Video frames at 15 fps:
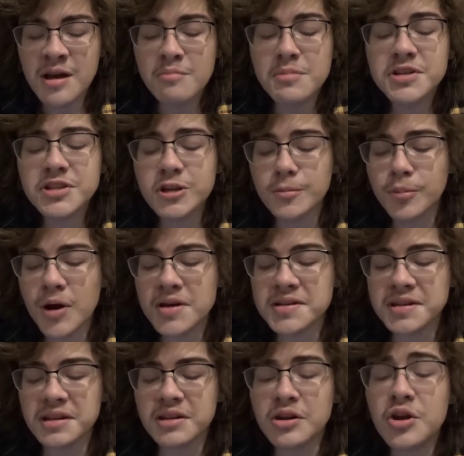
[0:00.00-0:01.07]
Mr.
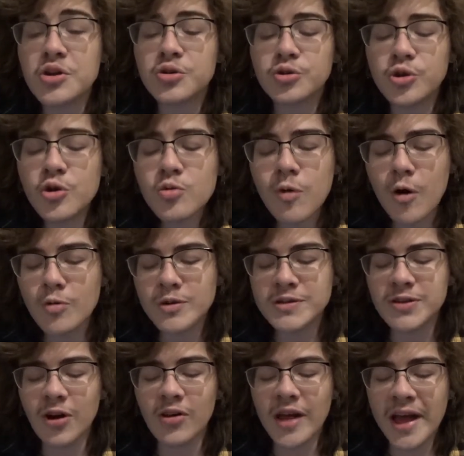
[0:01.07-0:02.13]
President, you owe us
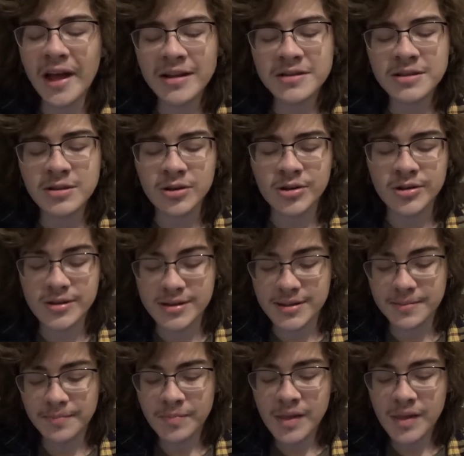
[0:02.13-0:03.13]
all answers!"